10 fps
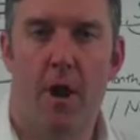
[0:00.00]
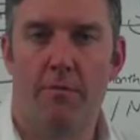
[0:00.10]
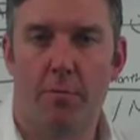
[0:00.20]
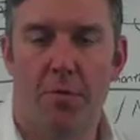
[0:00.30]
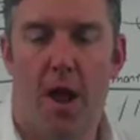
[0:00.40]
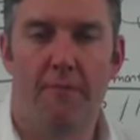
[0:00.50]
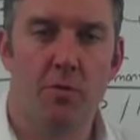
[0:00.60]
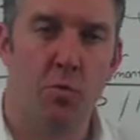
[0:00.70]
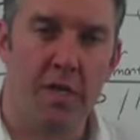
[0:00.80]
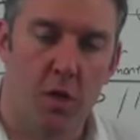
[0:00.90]
of the
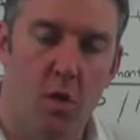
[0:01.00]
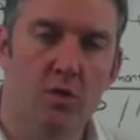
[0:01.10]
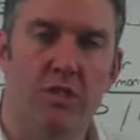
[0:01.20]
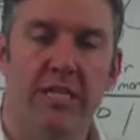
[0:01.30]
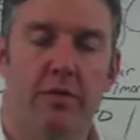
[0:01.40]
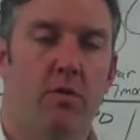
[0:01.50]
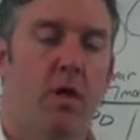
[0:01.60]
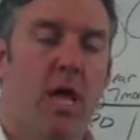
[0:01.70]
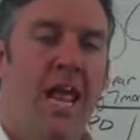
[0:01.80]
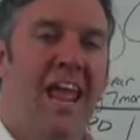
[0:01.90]
profits when we close a
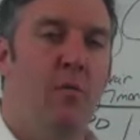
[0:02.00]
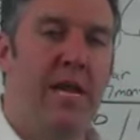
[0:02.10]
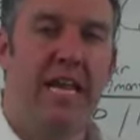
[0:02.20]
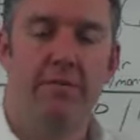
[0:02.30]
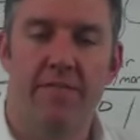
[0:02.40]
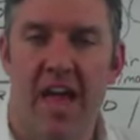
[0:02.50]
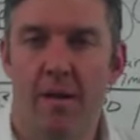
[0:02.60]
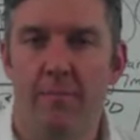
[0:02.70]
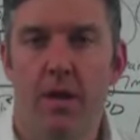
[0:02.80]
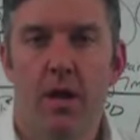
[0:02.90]
deal and we give
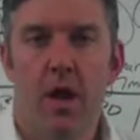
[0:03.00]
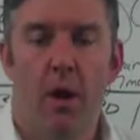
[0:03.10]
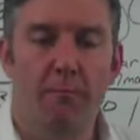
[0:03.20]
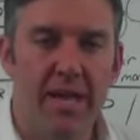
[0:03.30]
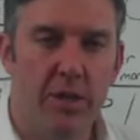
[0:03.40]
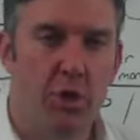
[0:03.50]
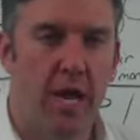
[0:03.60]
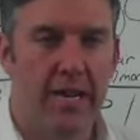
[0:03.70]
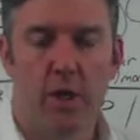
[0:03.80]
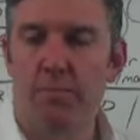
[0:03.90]
them a big
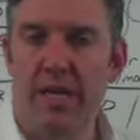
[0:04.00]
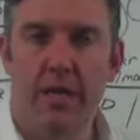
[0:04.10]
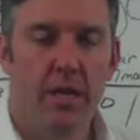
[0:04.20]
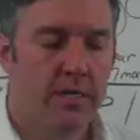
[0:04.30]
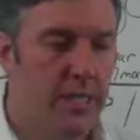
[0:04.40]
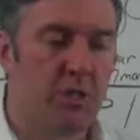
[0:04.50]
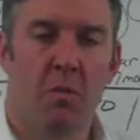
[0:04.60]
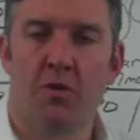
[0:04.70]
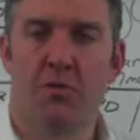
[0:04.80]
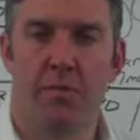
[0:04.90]
check. Could be 6
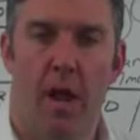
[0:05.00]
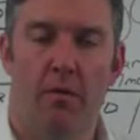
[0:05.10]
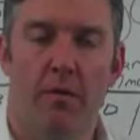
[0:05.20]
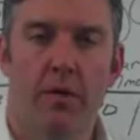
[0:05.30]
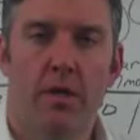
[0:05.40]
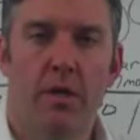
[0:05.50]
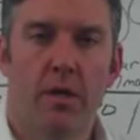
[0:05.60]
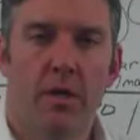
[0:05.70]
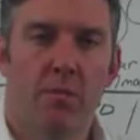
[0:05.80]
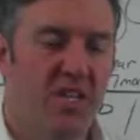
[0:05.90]
months from now,
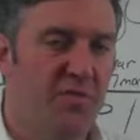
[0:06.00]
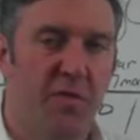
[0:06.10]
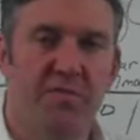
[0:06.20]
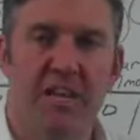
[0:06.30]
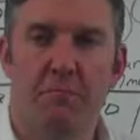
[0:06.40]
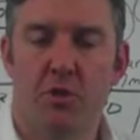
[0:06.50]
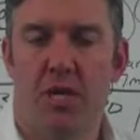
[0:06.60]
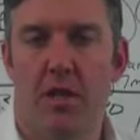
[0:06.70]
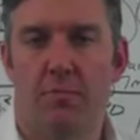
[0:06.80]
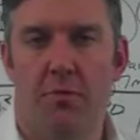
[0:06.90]
but it's 15%
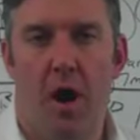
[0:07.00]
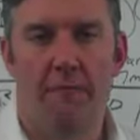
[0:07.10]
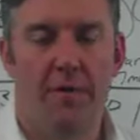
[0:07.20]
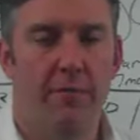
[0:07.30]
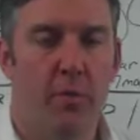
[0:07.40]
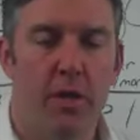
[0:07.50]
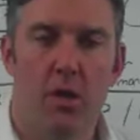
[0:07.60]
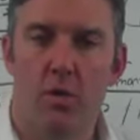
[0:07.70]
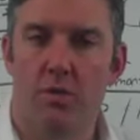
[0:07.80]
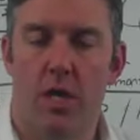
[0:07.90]
of the profit. If we
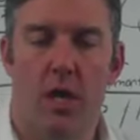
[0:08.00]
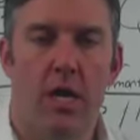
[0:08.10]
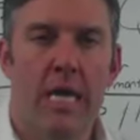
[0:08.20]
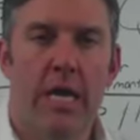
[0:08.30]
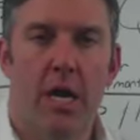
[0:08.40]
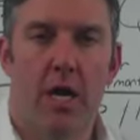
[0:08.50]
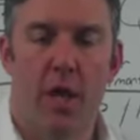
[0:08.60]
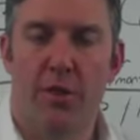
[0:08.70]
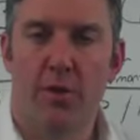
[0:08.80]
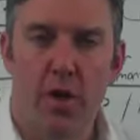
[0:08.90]
close a
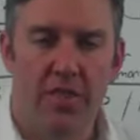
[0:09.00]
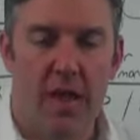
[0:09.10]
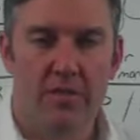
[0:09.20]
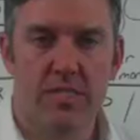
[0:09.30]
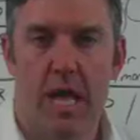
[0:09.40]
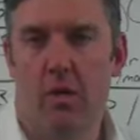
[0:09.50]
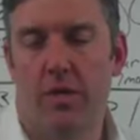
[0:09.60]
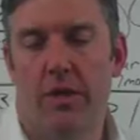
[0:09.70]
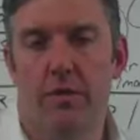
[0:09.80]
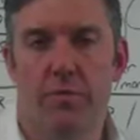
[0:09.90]

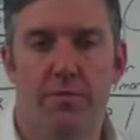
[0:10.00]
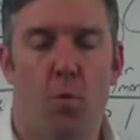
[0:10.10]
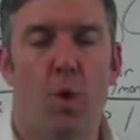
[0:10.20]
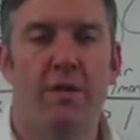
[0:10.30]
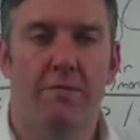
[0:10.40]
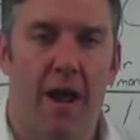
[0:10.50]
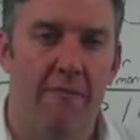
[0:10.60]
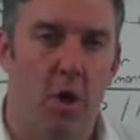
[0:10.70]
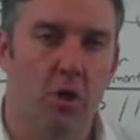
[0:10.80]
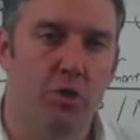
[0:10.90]
$30,000 deal, it's
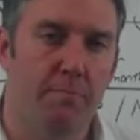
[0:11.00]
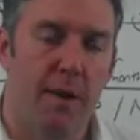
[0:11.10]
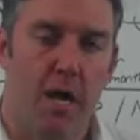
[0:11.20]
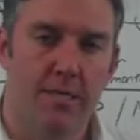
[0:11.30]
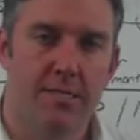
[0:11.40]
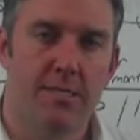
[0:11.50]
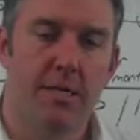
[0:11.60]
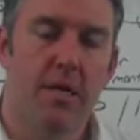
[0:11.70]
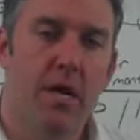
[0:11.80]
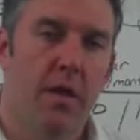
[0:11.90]
$4,500
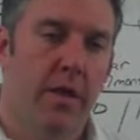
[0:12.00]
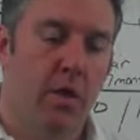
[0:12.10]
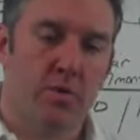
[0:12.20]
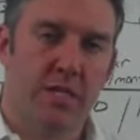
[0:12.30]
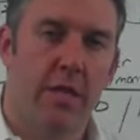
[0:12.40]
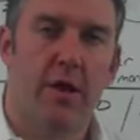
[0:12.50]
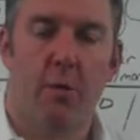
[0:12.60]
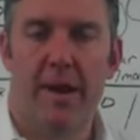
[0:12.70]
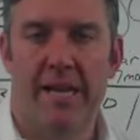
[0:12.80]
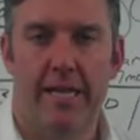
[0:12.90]
that goes into
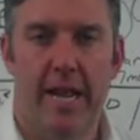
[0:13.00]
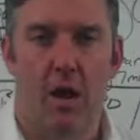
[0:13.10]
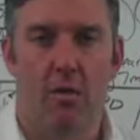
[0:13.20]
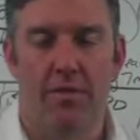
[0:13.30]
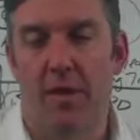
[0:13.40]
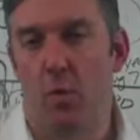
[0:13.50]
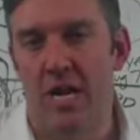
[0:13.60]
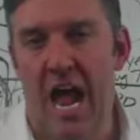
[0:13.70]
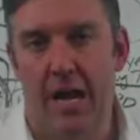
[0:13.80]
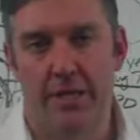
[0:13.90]
their bank account that they were
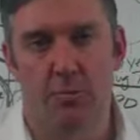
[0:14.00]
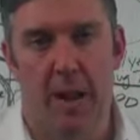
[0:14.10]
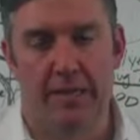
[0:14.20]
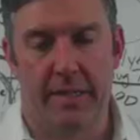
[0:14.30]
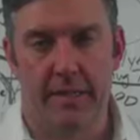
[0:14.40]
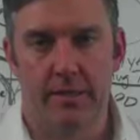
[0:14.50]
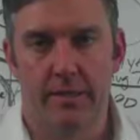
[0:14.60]
not expecting.